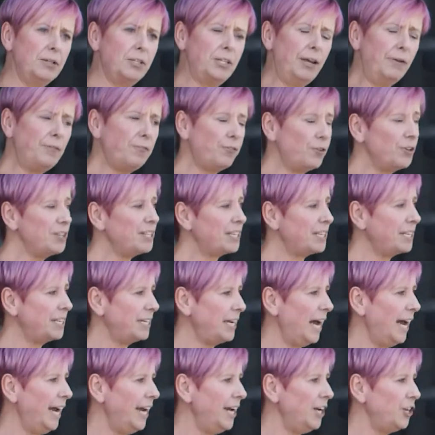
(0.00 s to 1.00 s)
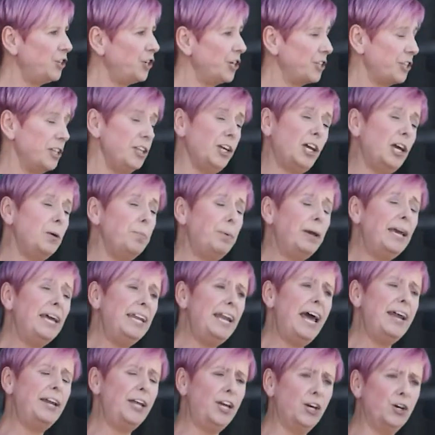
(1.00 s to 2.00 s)
different stages, and they can be
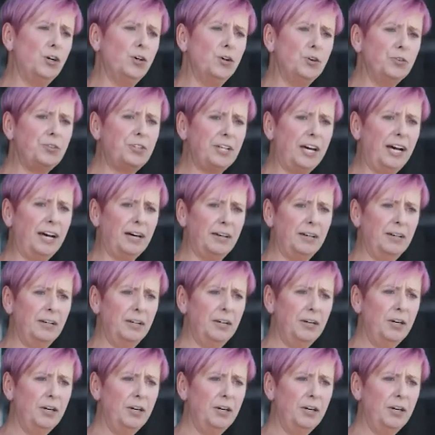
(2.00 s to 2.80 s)
in any order.